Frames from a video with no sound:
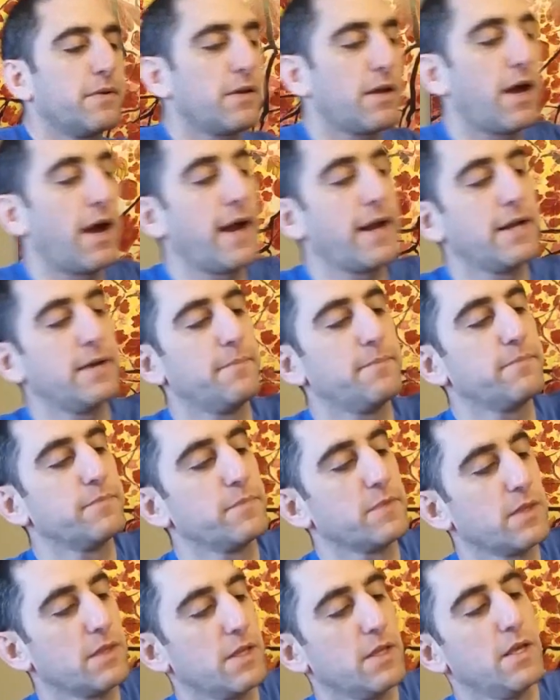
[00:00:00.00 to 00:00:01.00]
item
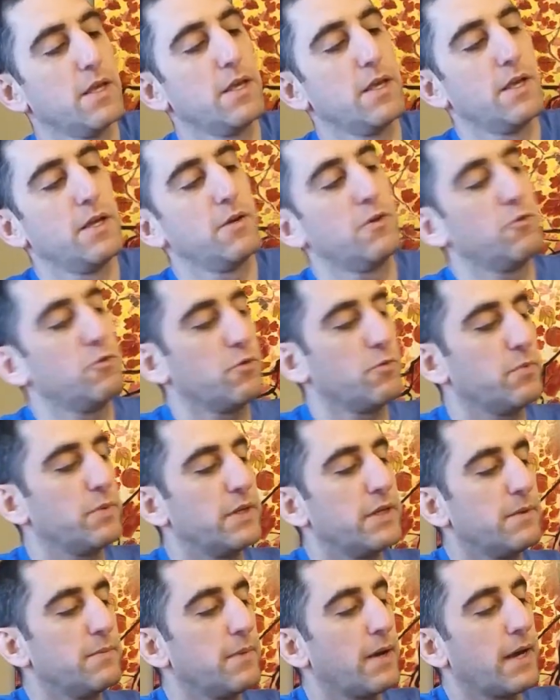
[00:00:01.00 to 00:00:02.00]
will
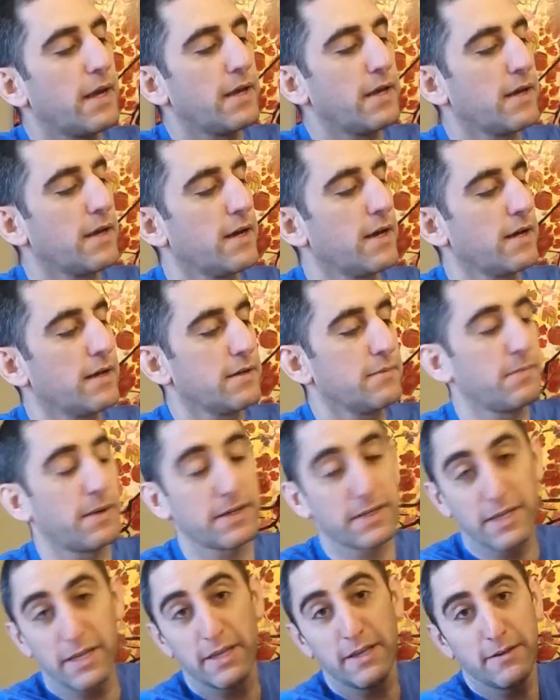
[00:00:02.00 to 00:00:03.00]
be my
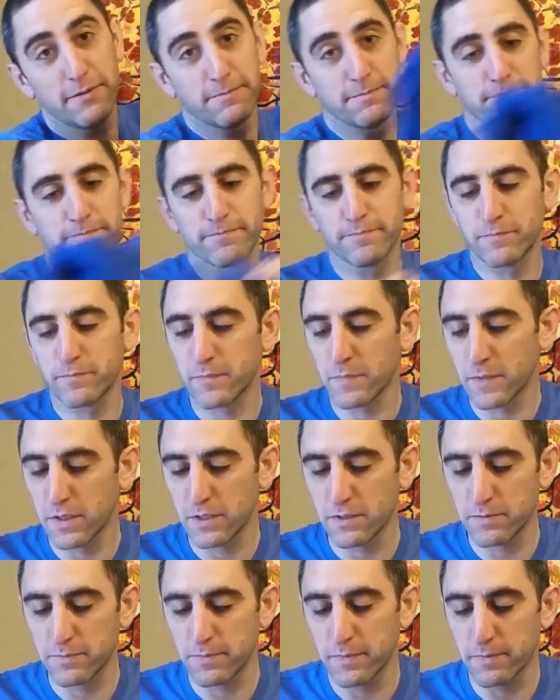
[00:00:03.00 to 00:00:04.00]
gi.
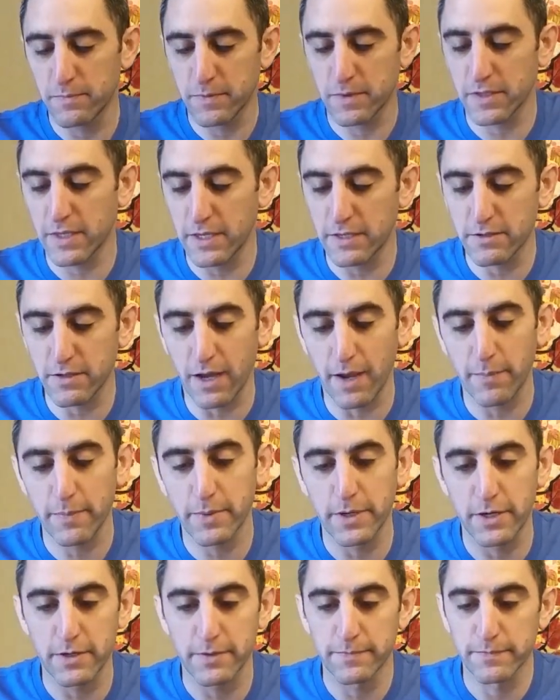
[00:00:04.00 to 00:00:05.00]
There's a gi top
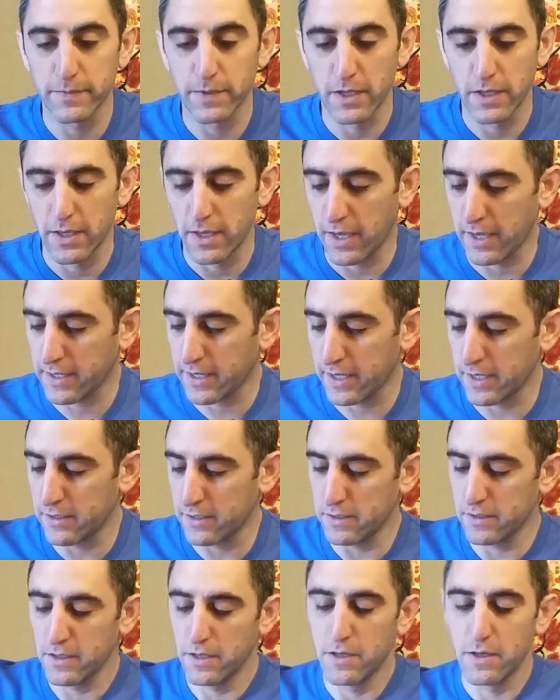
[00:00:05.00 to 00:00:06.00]
here. I kind
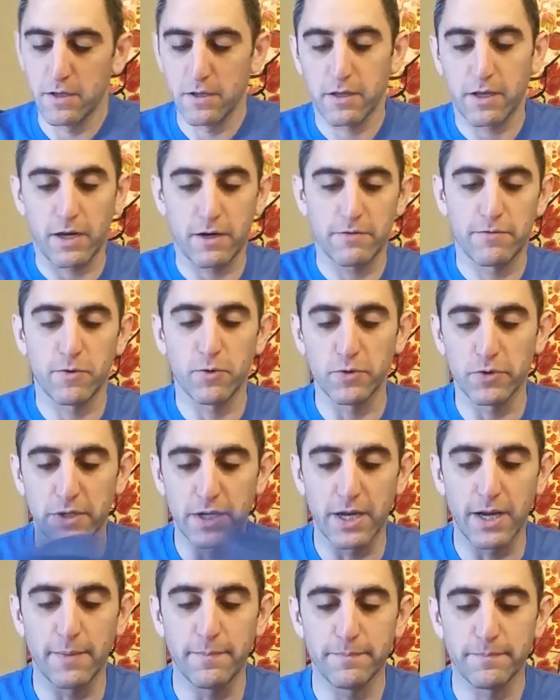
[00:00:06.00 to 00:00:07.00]
of fold it
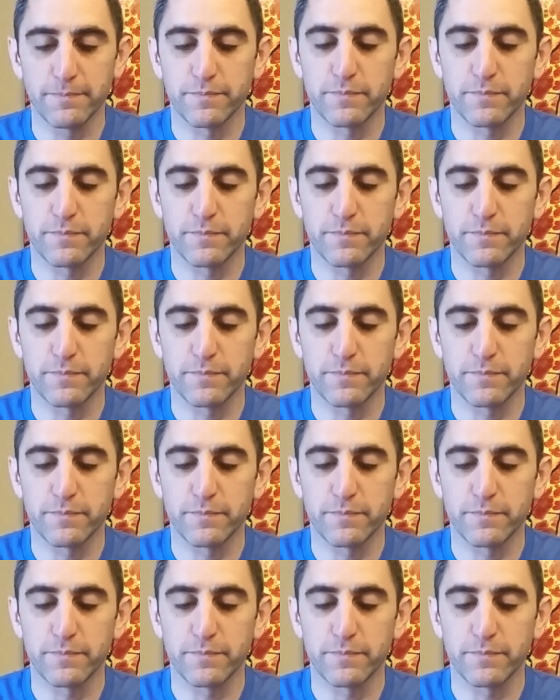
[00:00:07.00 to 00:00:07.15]
up.